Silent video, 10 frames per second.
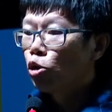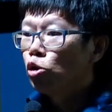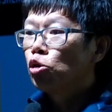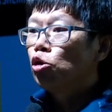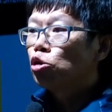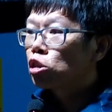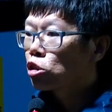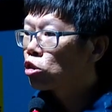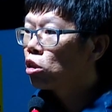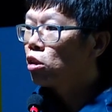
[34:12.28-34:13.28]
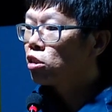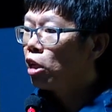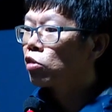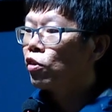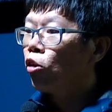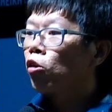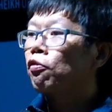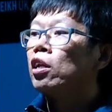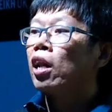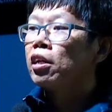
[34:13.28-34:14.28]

also use staged photography,